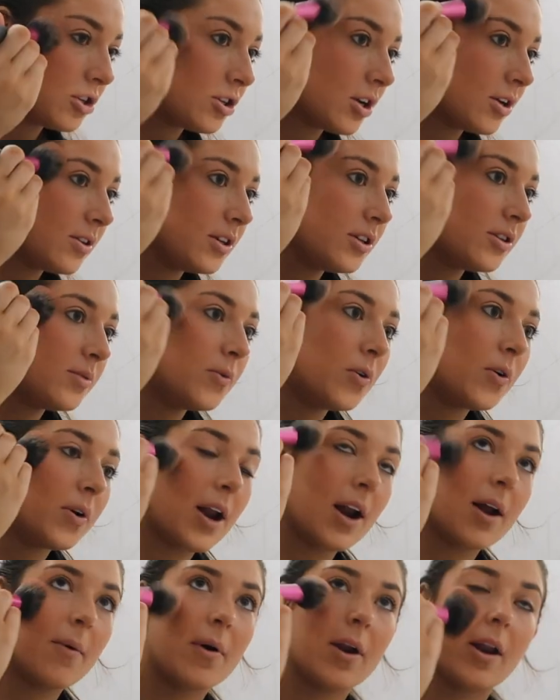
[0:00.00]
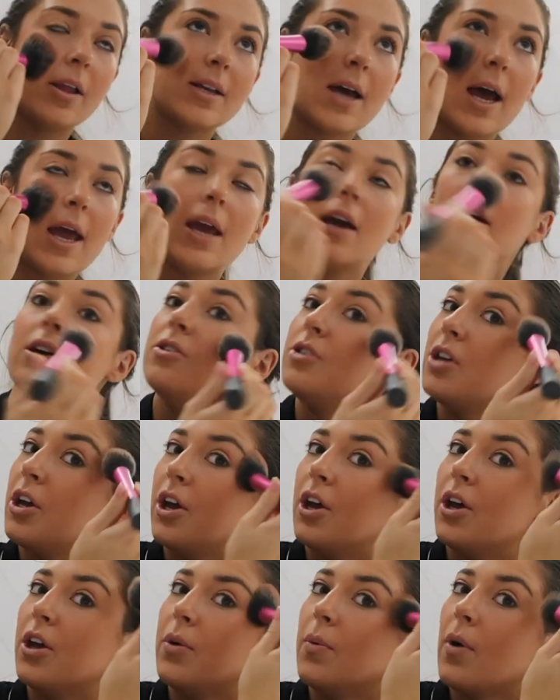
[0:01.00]
So this morning I want to take her
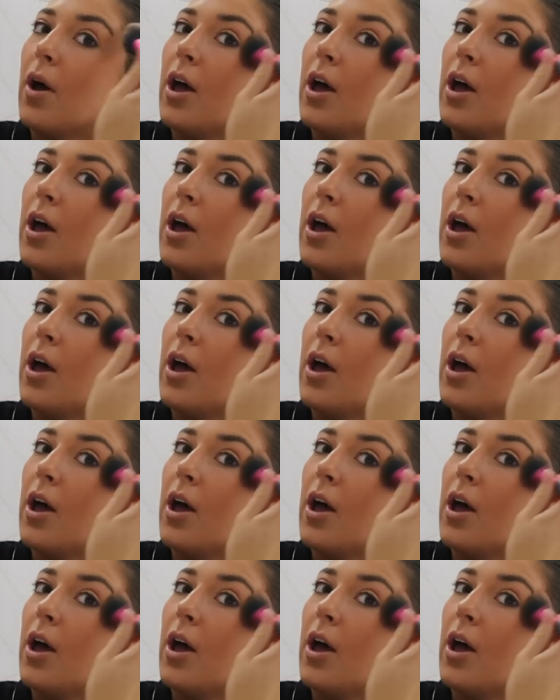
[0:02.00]
to